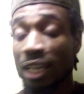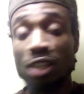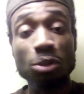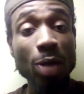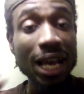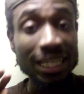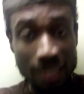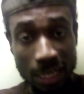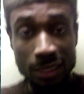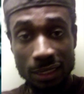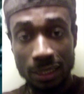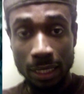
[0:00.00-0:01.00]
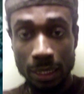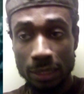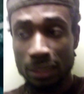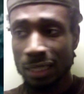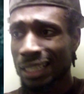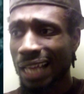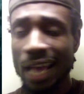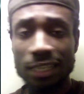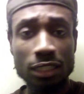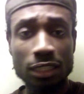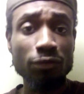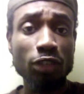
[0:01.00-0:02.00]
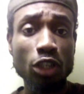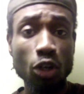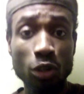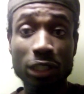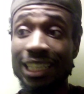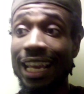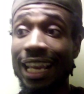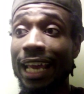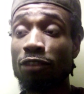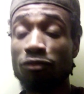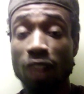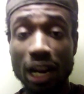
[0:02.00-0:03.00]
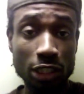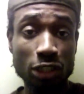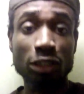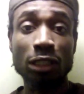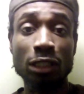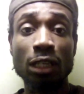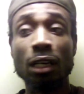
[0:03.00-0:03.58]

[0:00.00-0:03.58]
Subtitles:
You had 10 states that actually recorded a record